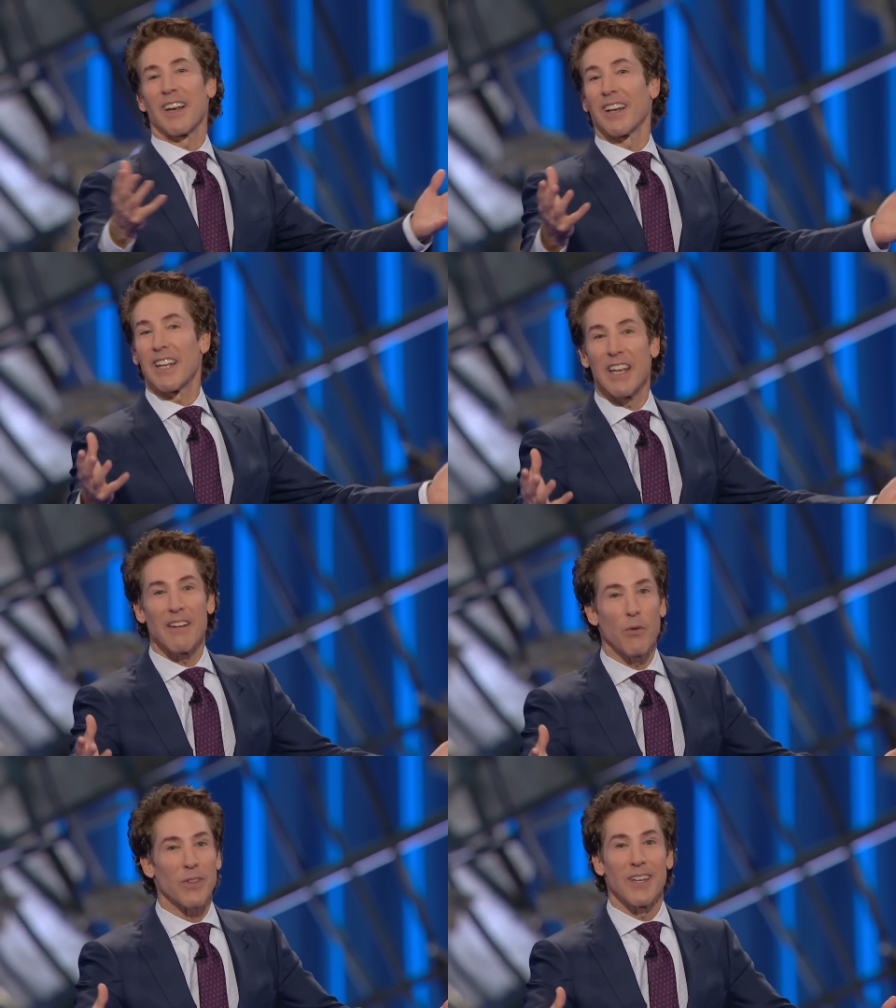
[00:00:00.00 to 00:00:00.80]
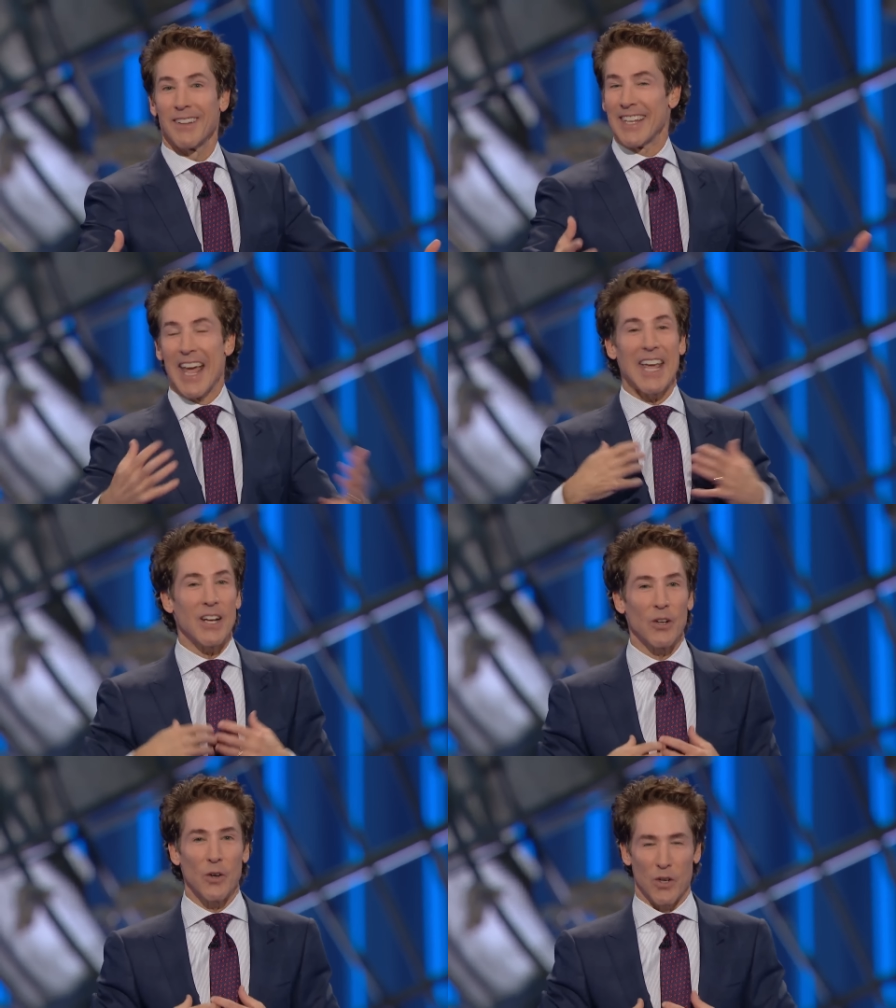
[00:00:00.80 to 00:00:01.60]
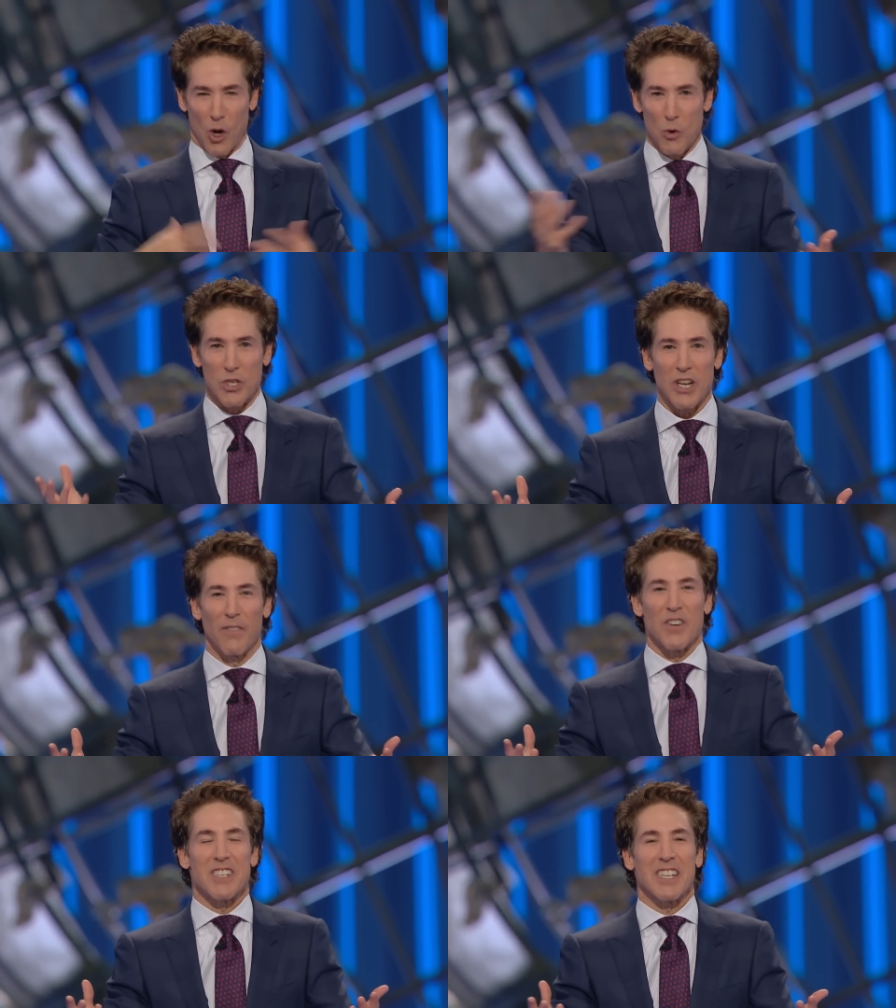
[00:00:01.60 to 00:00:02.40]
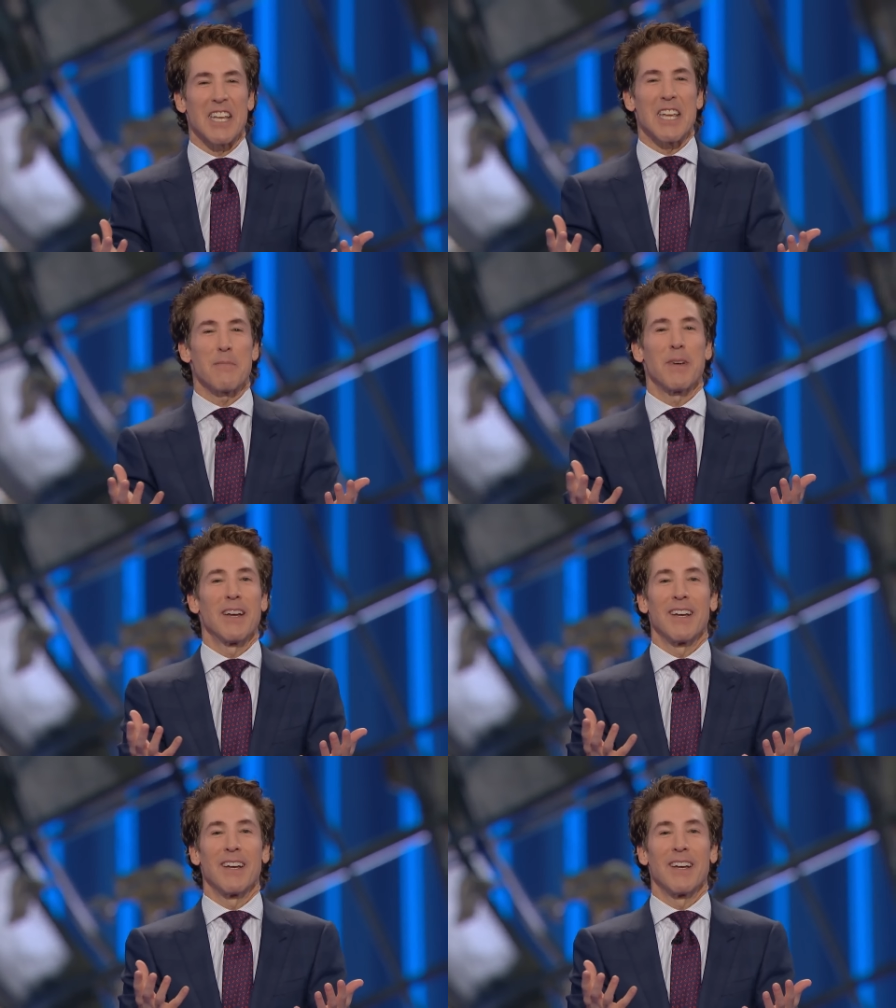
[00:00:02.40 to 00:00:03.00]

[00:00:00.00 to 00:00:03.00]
to live with the anger and low self-esteem.